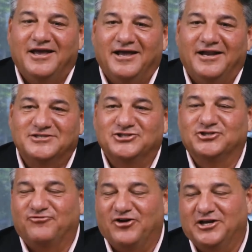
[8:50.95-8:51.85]
And it's
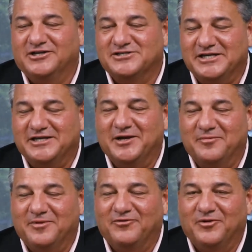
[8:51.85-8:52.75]
just fun to see
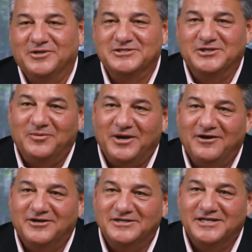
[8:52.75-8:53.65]
them every once in a
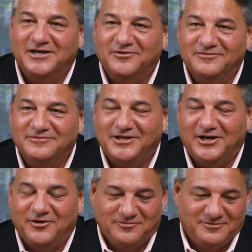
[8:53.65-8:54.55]
while because they'll, you
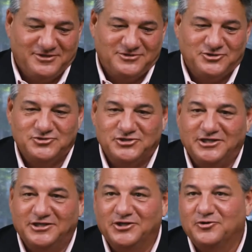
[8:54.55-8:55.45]
know, it's
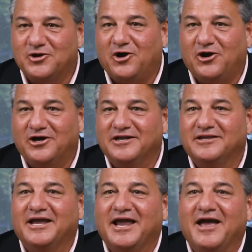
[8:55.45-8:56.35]
usually a little card
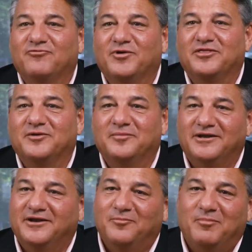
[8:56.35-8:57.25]
that they have with them,
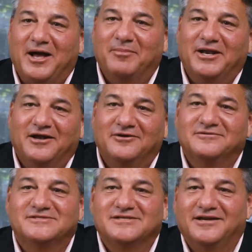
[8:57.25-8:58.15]
and they'll pop it out
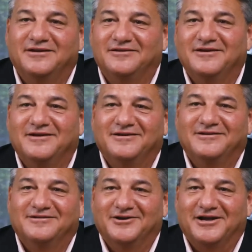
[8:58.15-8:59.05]
and say,
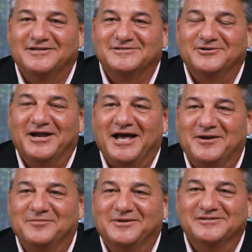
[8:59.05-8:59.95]
look, I still
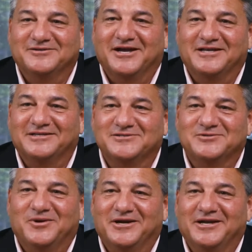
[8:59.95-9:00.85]
got them. I still got these
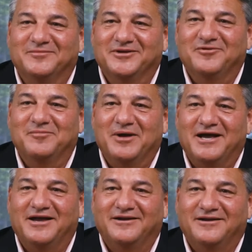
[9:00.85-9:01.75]
20 I'm living
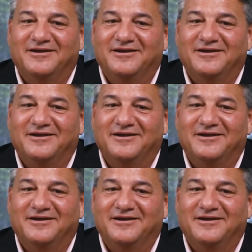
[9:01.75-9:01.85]
by.